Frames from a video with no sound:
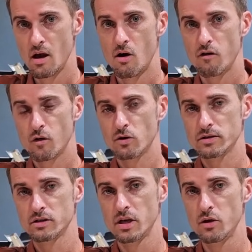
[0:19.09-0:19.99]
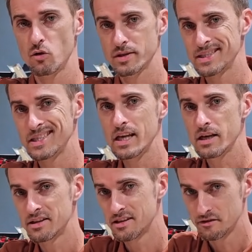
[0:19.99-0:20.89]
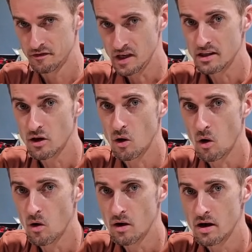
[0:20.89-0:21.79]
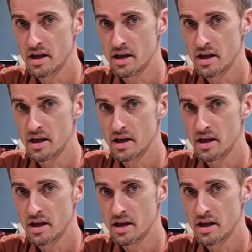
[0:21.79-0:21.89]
Of course, you won't see the video